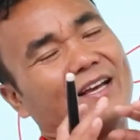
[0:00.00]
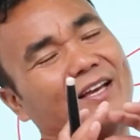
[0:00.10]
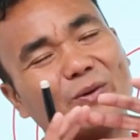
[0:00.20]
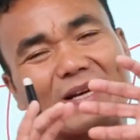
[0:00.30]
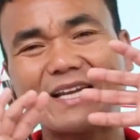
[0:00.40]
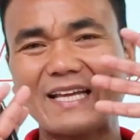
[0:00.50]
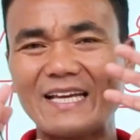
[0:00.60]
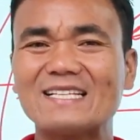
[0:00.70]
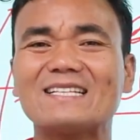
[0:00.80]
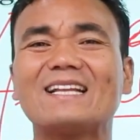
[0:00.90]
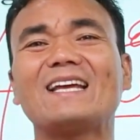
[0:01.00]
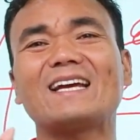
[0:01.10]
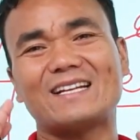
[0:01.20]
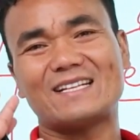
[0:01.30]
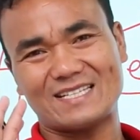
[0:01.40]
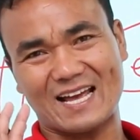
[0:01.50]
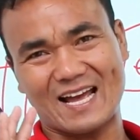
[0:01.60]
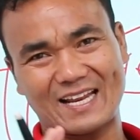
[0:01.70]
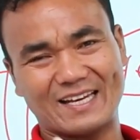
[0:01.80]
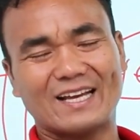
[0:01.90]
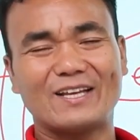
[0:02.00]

you can easily understand,